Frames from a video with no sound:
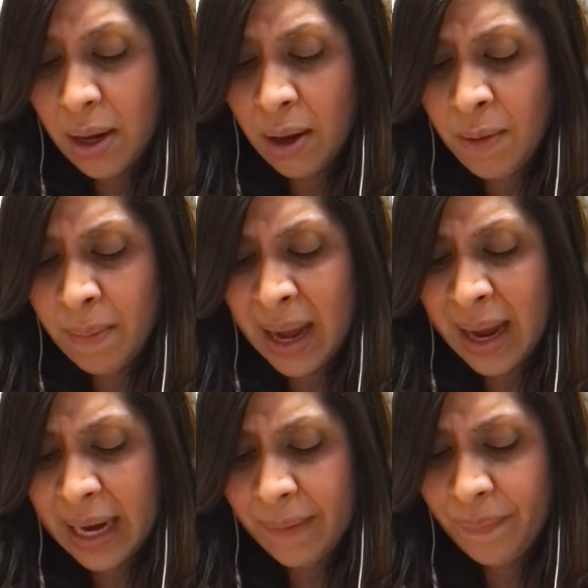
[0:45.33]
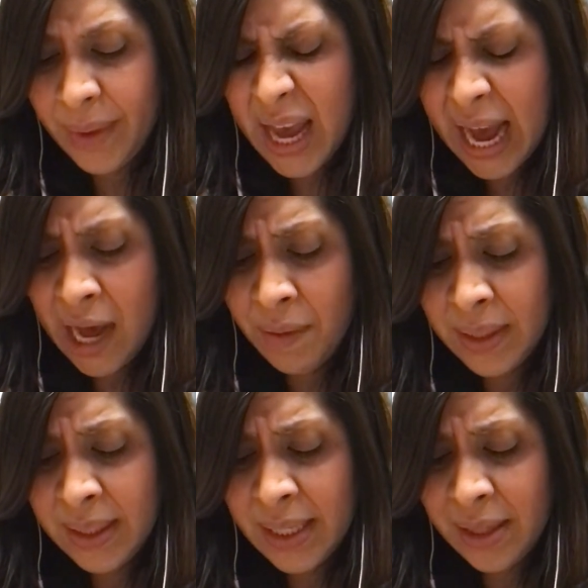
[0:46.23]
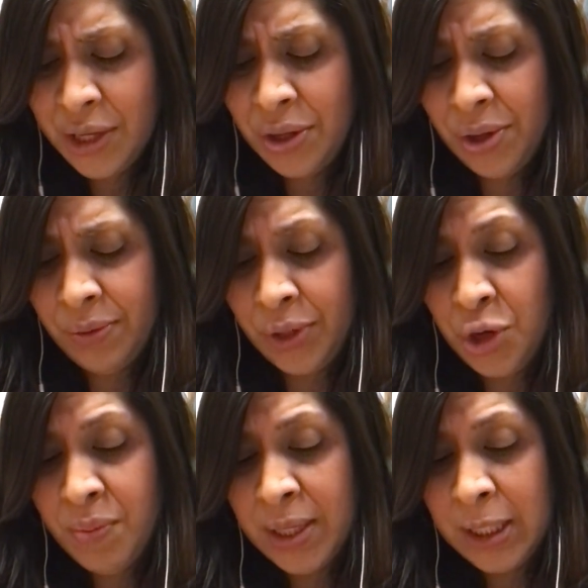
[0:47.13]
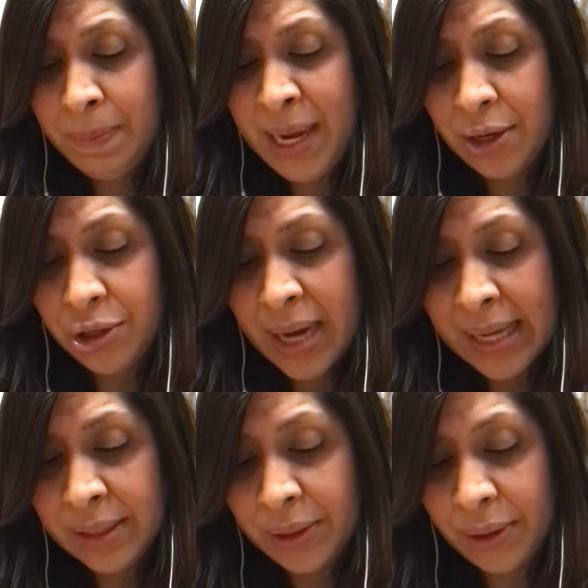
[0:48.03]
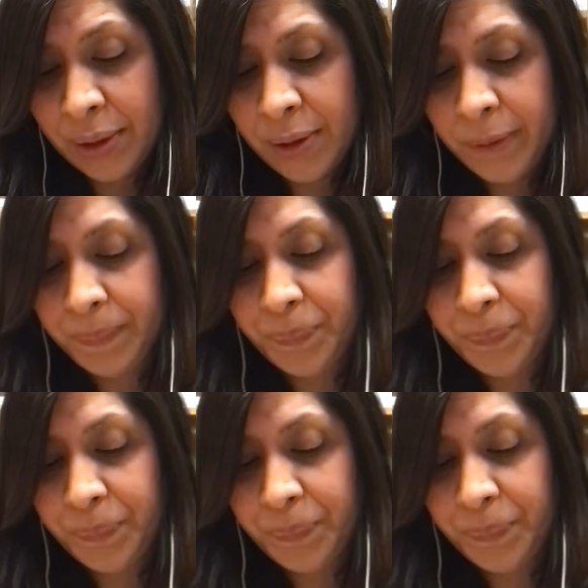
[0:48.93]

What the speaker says: "Oh my, how is it that you use human speech?" asked the girl.